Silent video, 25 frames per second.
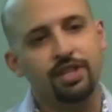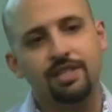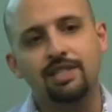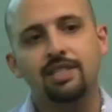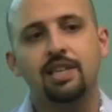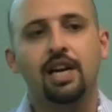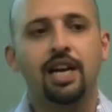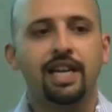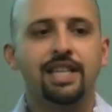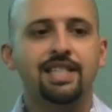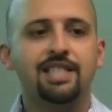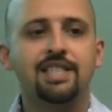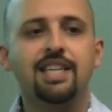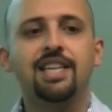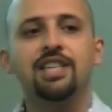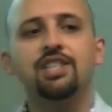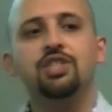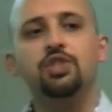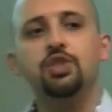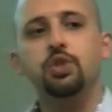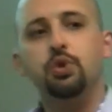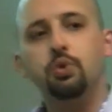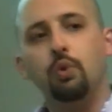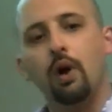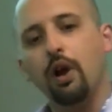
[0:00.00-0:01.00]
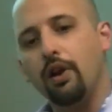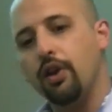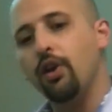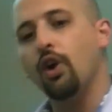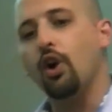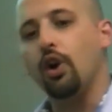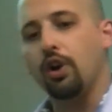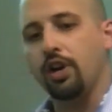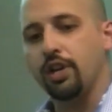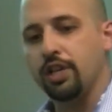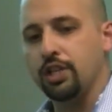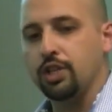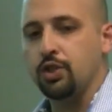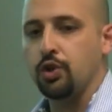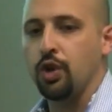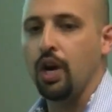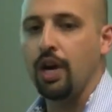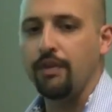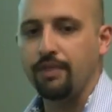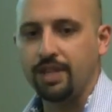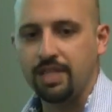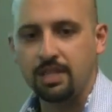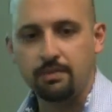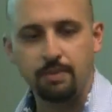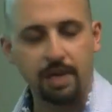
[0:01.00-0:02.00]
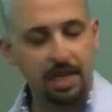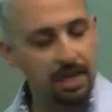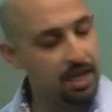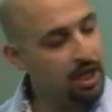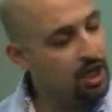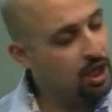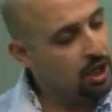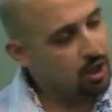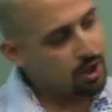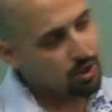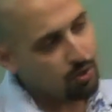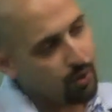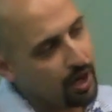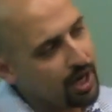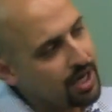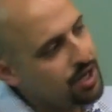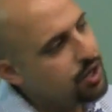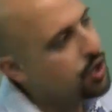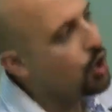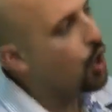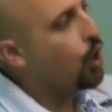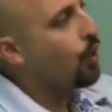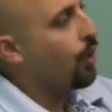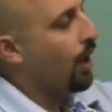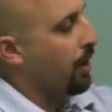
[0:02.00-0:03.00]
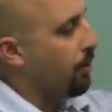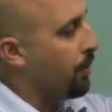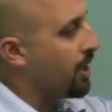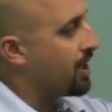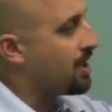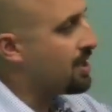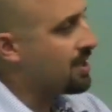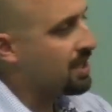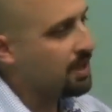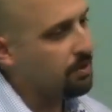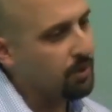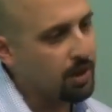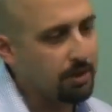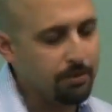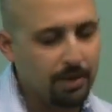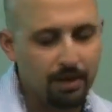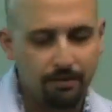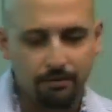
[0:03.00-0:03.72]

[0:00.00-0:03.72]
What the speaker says: sign says, you are not going to drive at speed. So I know, I went to see one of my